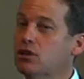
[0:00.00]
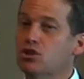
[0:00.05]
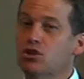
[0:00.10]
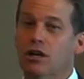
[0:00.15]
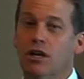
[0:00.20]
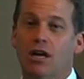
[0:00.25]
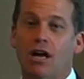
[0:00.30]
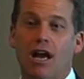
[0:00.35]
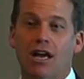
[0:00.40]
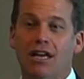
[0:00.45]
the
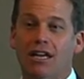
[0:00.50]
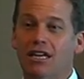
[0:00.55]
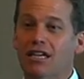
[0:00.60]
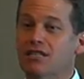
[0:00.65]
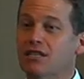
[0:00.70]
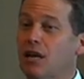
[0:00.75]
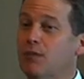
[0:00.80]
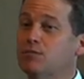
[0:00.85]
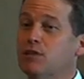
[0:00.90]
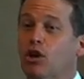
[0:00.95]
Shinnecock
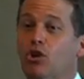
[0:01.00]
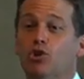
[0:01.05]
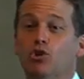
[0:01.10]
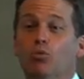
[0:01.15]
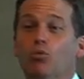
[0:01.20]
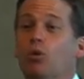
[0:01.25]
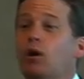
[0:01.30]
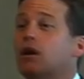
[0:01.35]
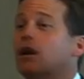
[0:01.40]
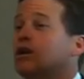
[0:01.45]
Indians, and I'm telling you
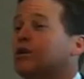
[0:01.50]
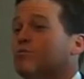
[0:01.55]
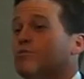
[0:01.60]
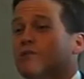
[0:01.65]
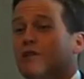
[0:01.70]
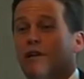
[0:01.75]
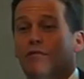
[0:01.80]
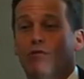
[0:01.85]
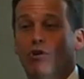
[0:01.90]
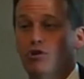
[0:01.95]

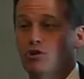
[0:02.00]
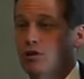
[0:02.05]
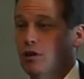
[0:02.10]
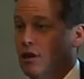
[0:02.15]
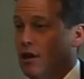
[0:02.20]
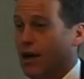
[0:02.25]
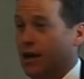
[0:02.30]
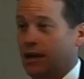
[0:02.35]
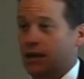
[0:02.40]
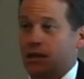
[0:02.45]
100% of all
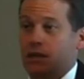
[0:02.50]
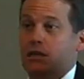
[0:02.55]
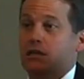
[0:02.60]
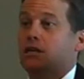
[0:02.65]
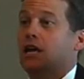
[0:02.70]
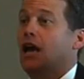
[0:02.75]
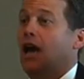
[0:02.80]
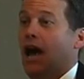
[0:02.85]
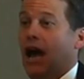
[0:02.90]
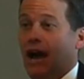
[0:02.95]
Shinnecock
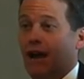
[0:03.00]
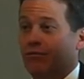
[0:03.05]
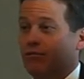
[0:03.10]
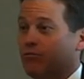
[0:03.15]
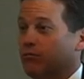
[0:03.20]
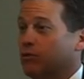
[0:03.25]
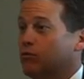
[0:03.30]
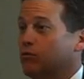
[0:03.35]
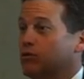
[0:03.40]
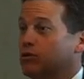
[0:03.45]
Indians have
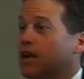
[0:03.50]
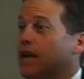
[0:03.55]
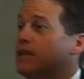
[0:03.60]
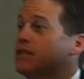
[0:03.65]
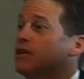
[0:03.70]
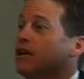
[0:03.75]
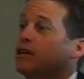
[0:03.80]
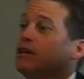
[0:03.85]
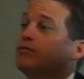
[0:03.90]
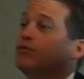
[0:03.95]
3 roots. I can
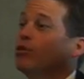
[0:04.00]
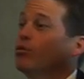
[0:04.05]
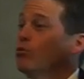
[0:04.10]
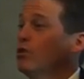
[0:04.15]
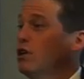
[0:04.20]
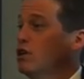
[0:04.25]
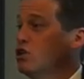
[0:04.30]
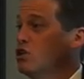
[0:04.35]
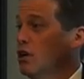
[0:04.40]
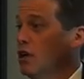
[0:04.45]
tell you if they're
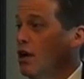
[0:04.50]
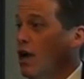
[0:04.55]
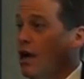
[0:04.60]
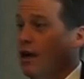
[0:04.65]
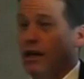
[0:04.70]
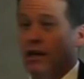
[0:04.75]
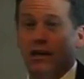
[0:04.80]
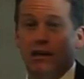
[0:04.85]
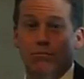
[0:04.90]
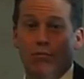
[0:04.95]
really
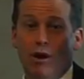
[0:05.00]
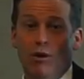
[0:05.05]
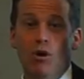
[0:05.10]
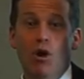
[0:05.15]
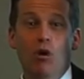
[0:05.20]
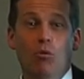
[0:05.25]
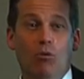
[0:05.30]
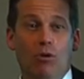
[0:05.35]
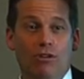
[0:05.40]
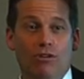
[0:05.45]
Shinnecock Indian by
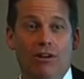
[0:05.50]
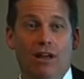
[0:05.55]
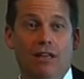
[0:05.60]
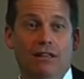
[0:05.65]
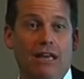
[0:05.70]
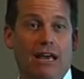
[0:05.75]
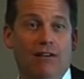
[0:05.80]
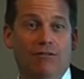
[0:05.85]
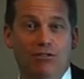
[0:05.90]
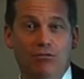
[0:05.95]
whether or not
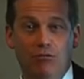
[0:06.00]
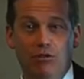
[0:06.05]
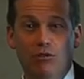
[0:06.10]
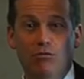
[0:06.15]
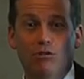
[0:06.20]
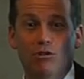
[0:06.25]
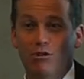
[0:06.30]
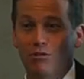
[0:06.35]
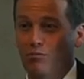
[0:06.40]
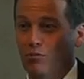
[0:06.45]
they have 3
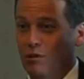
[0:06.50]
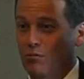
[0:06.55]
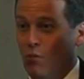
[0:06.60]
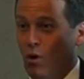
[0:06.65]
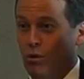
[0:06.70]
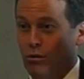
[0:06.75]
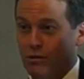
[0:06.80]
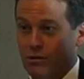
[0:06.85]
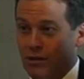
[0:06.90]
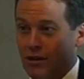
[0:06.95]
rooted
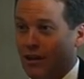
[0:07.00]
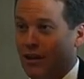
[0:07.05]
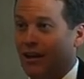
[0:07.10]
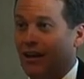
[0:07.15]
premolars.